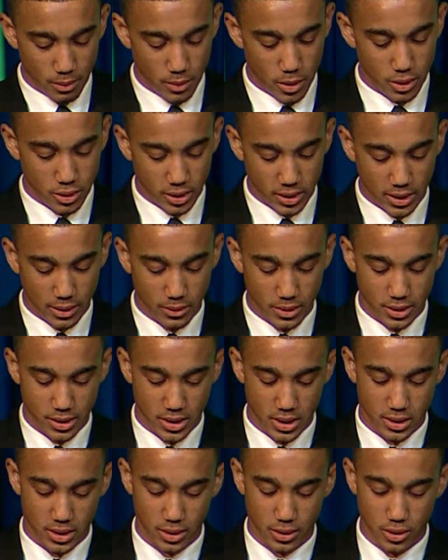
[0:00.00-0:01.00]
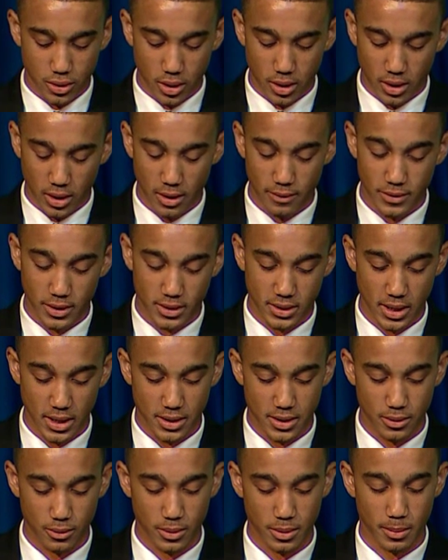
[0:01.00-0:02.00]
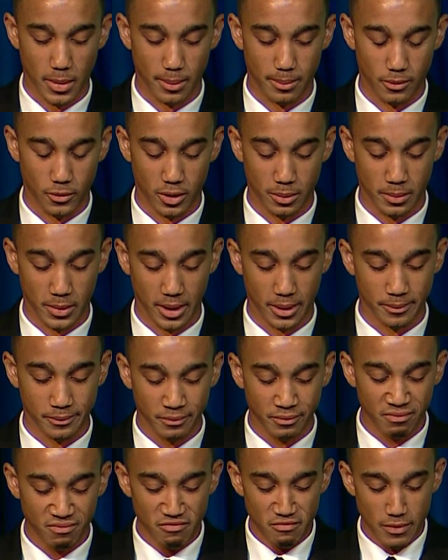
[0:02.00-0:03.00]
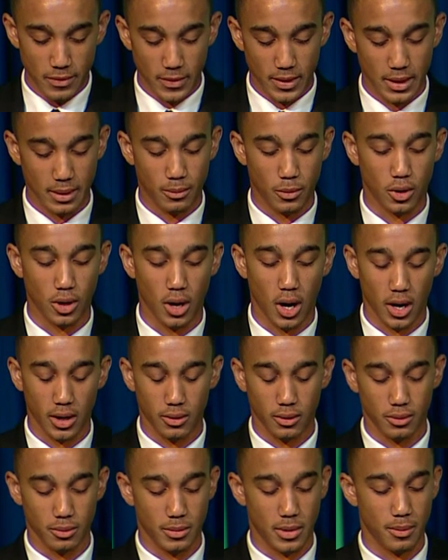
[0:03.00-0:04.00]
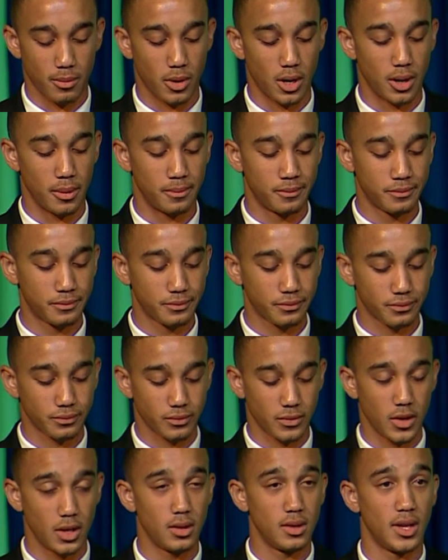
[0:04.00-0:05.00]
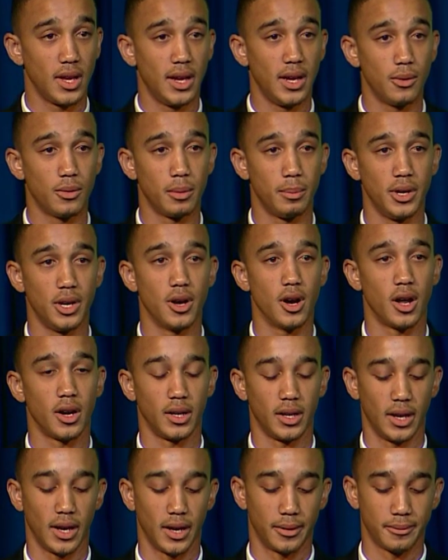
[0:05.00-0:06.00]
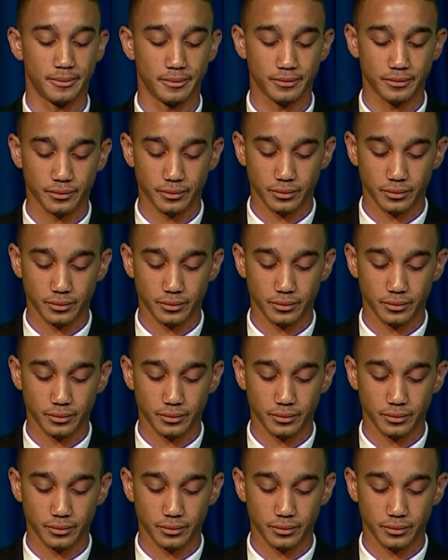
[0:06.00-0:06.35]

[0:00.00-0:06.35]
Mostly it was just a short conversation with me, then more arguing with my mom. Then he would be gone again.